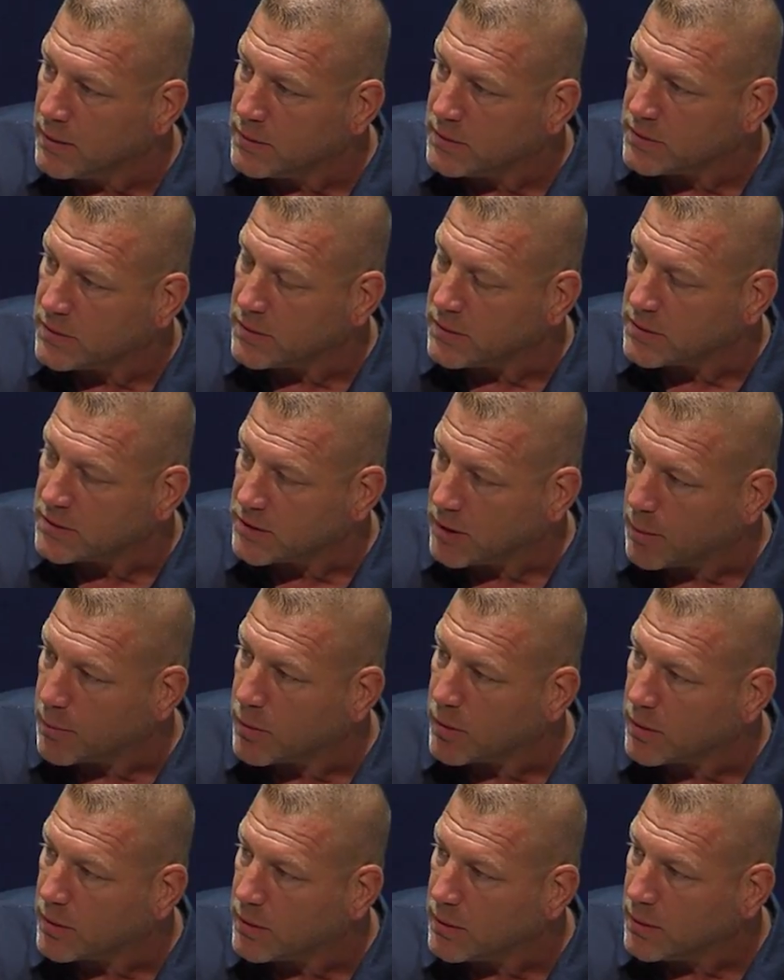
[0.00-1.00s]
to the
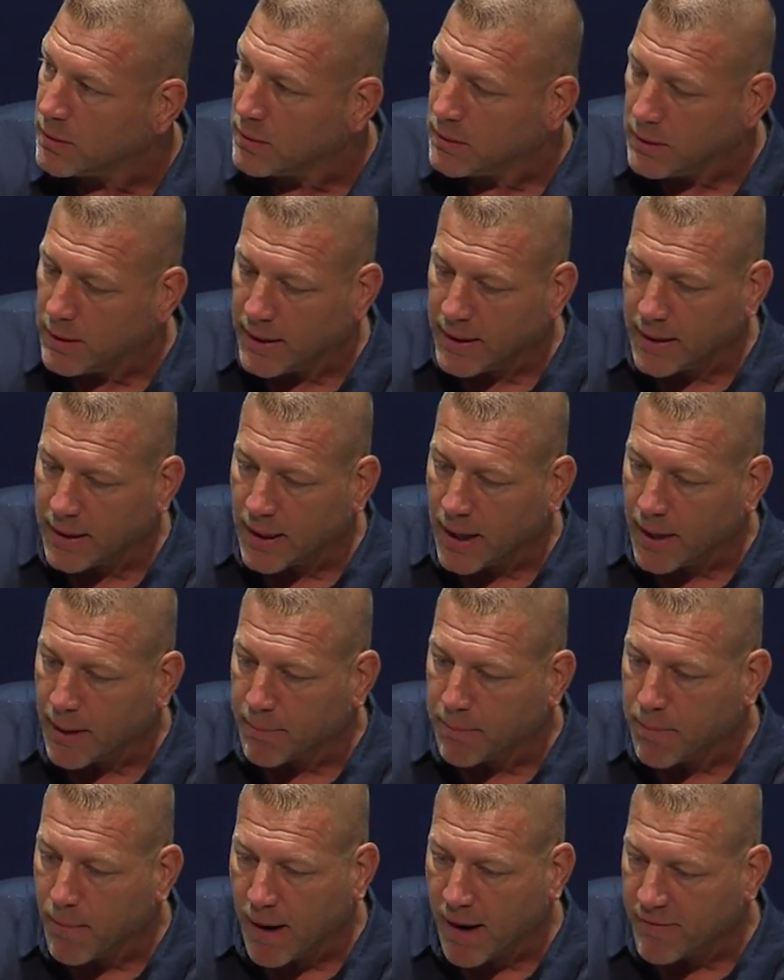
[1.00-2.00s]
summer, and
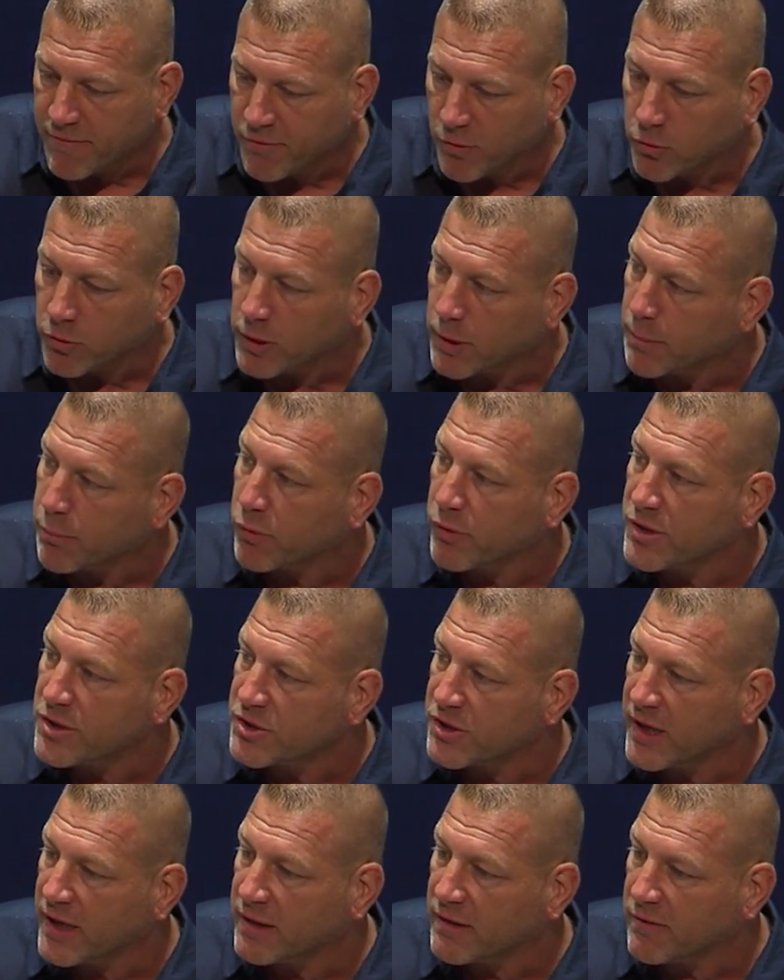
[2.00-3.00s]
I fully
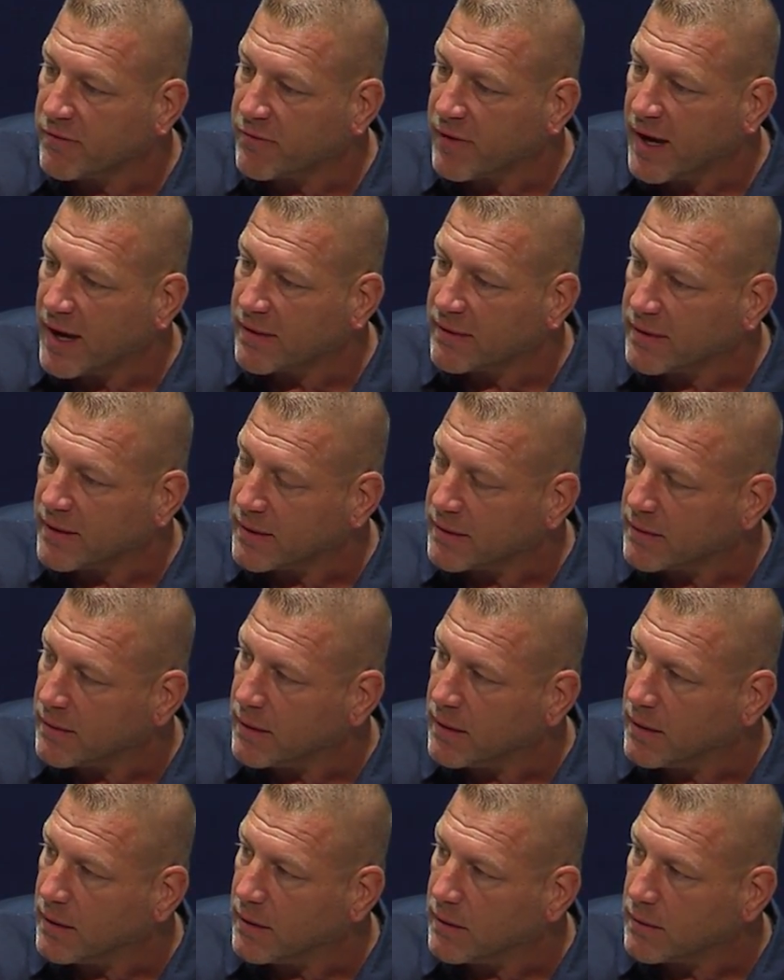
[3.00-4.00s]
appreciate the fact
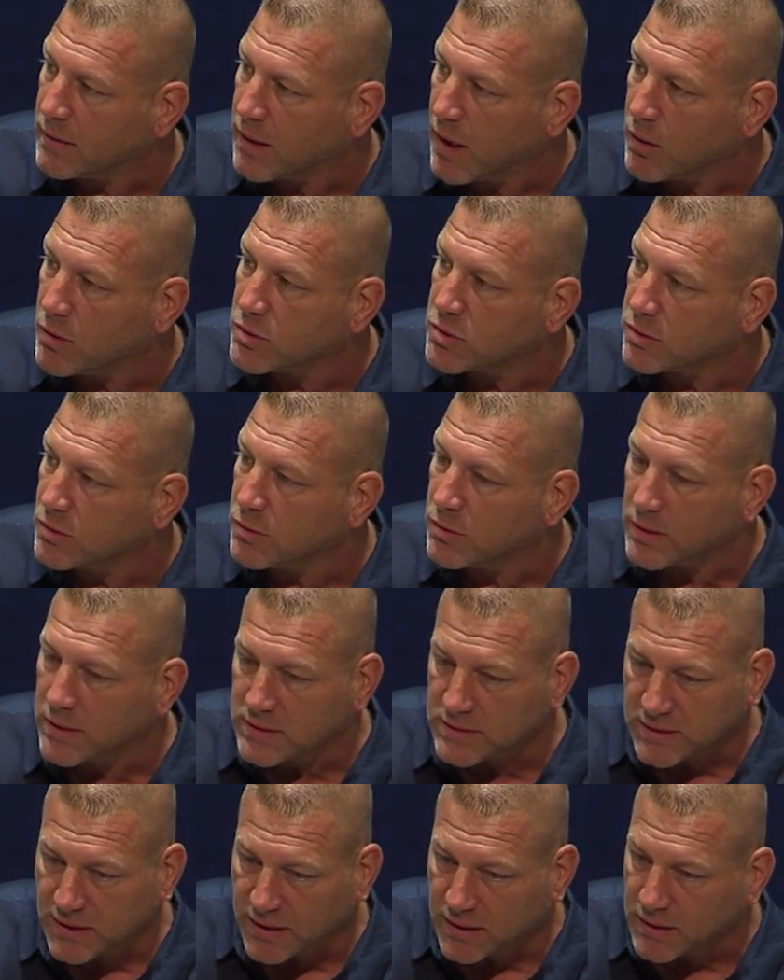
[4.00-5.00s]
that Coach Luke
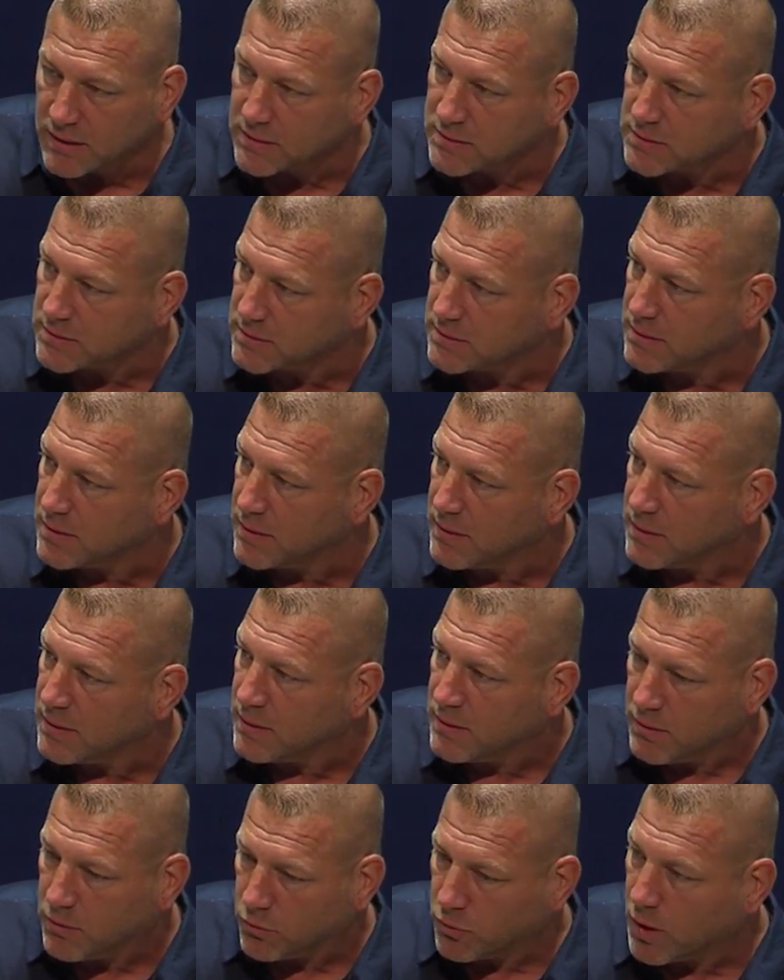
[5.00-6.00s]
has let us
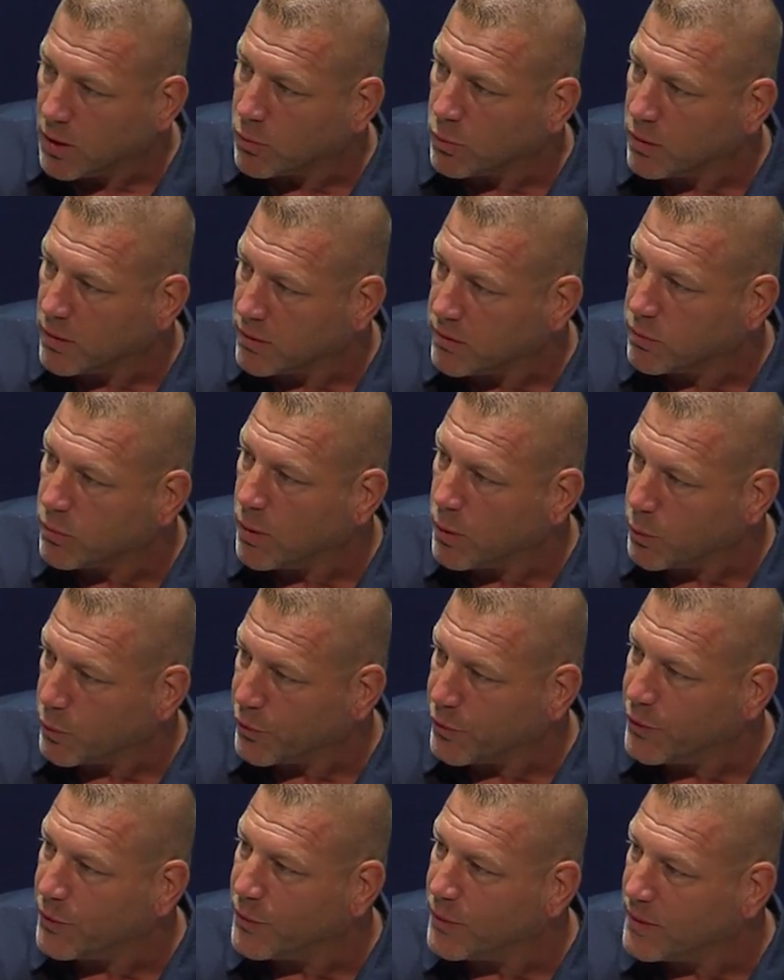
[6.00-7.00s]
run with what we're
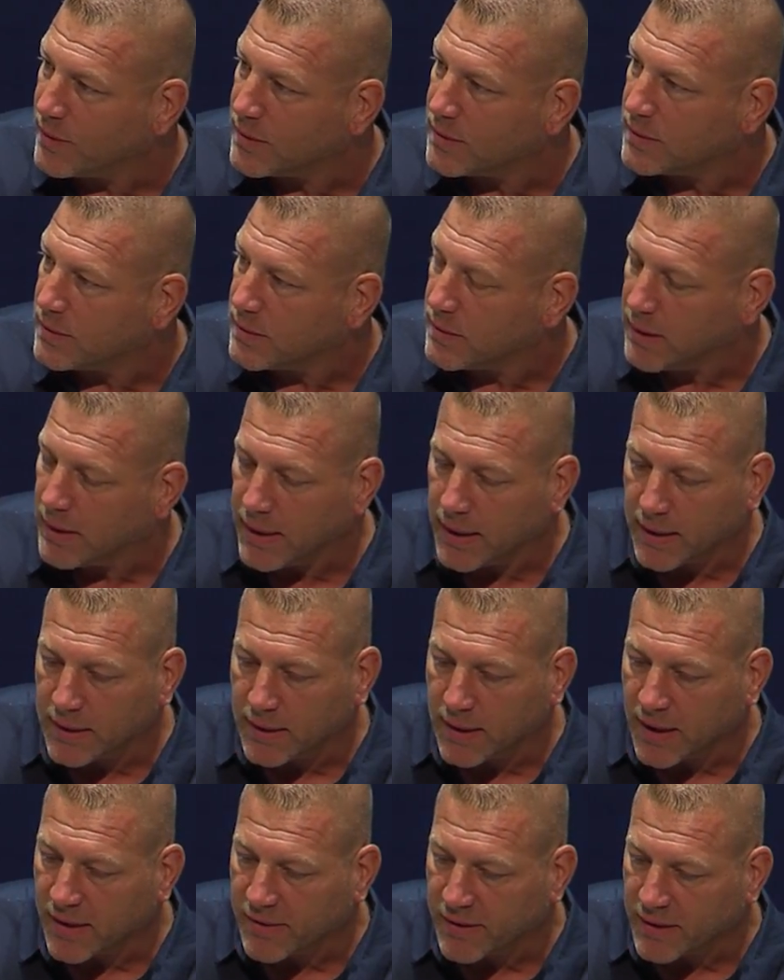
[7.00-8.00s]
doing.
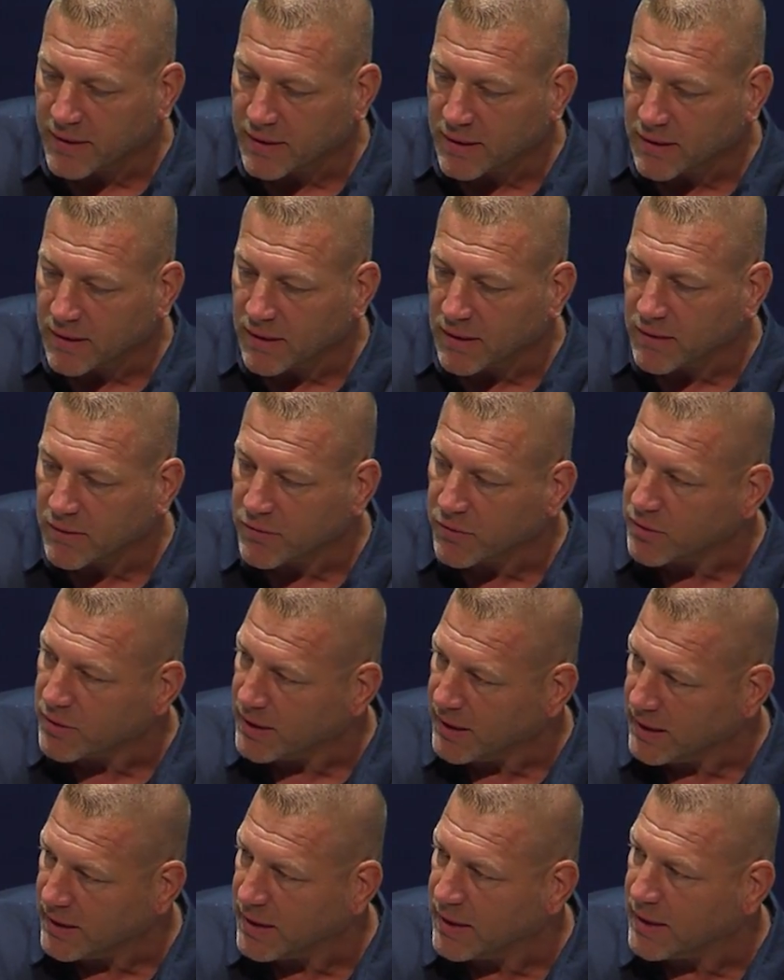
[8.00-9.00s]
And I think the kids are
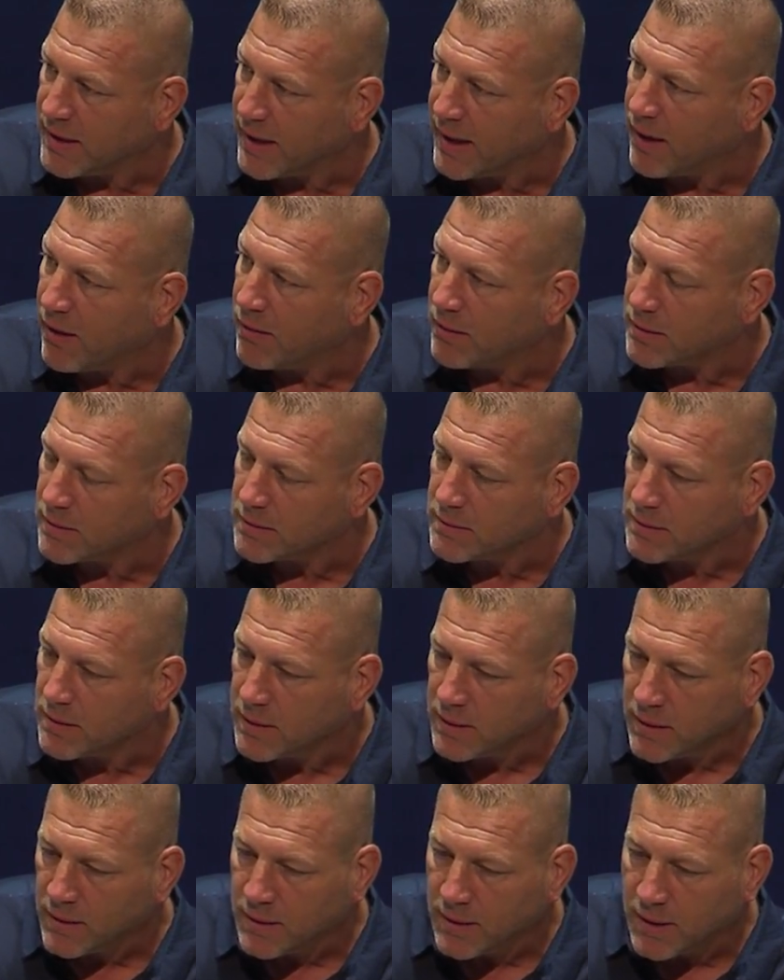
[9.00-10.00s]
getting it now, and
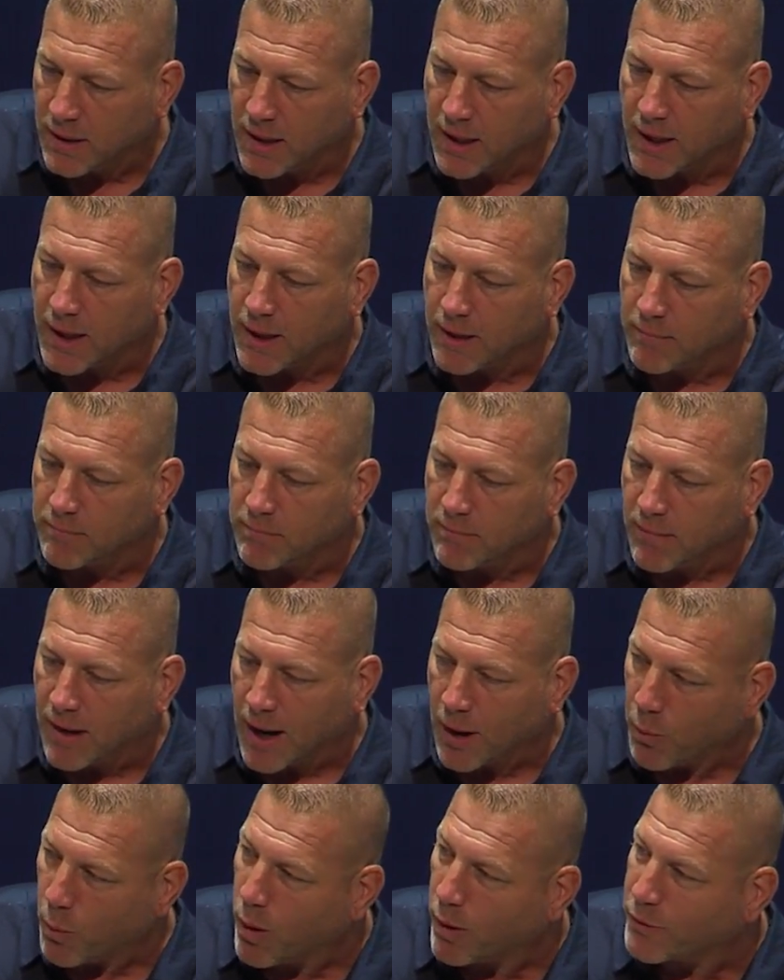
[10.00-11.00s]

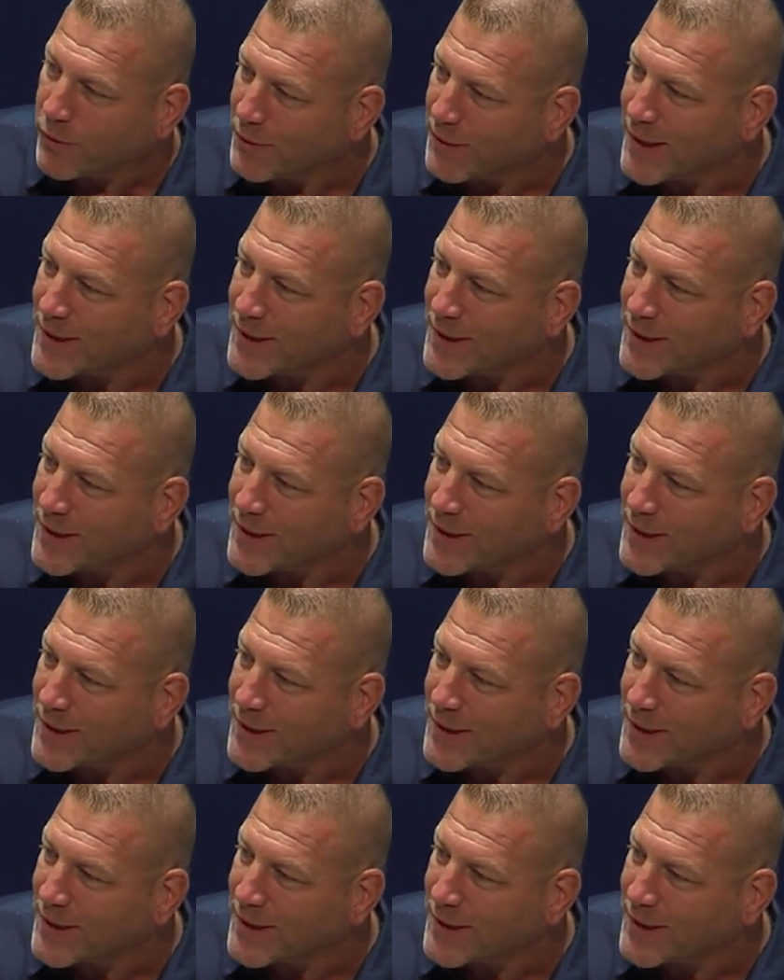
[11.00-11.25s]
I want the